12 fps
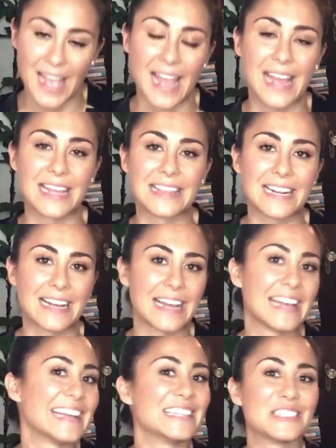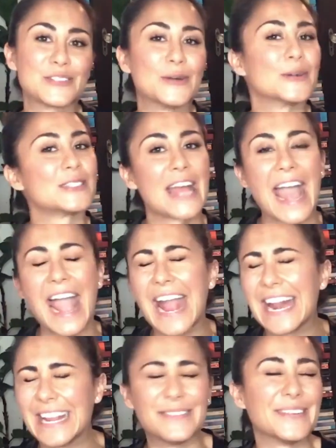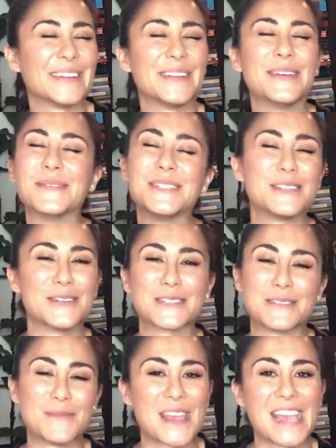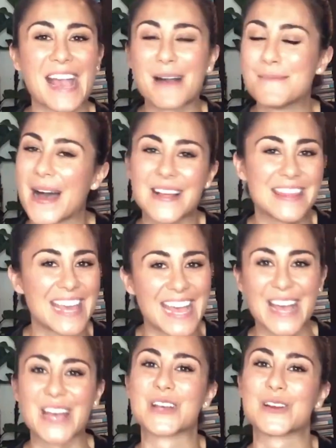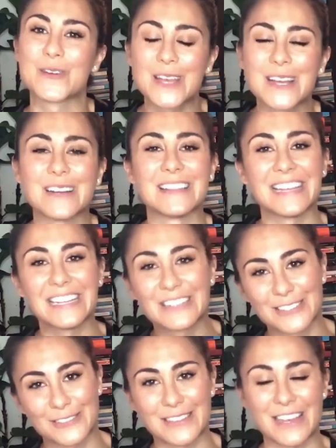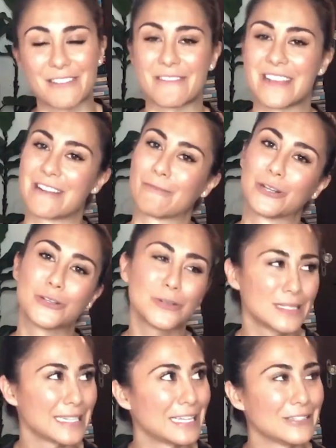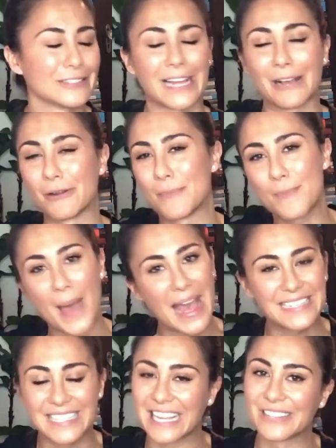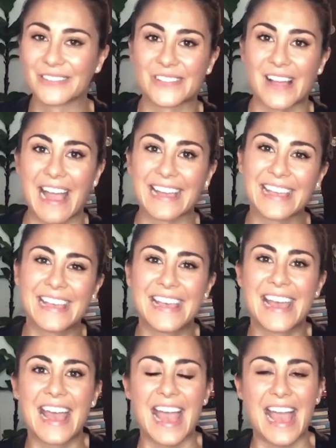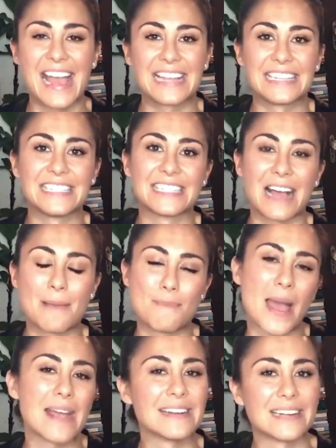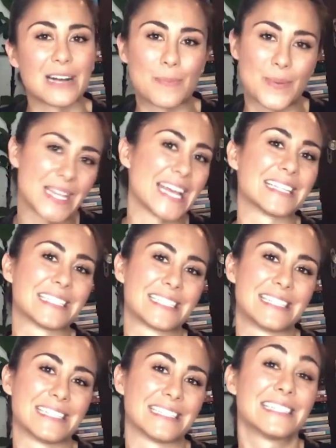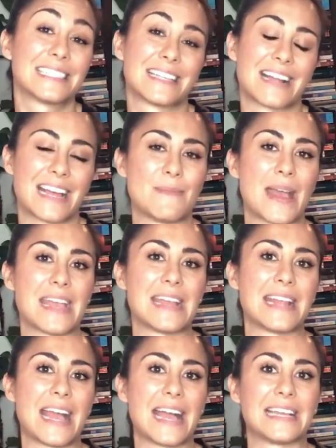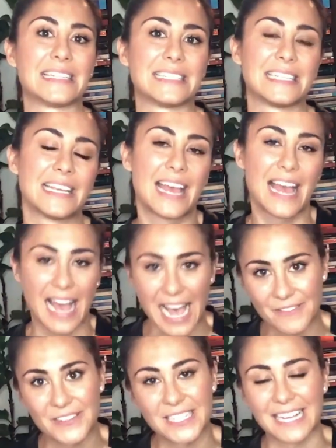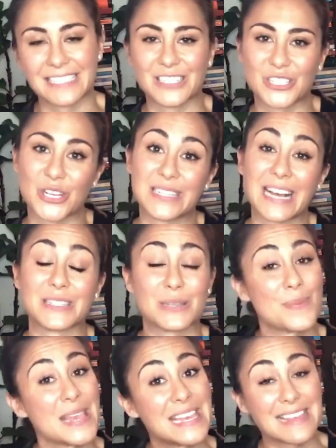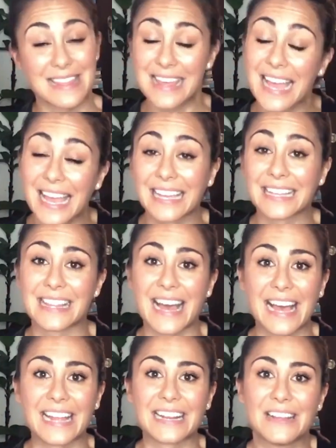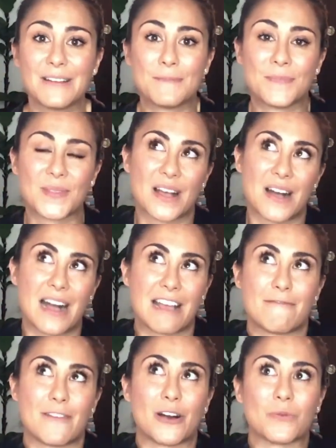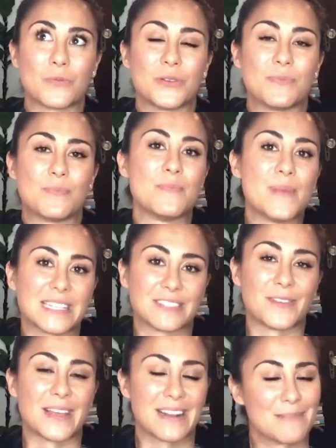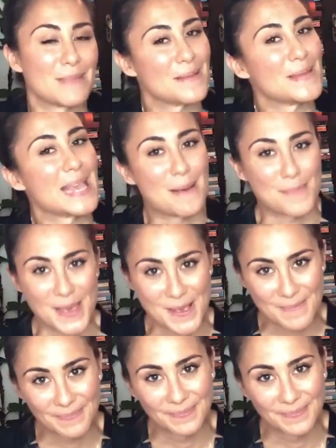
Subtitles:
And then I talked to anyone who would talk to me about their career, the industry they were in, what a good day looked like, what a bad day looked like. And I married it up against this list that I'd made, and advertising turned out to be the thing that I felt would best fit and make me happy.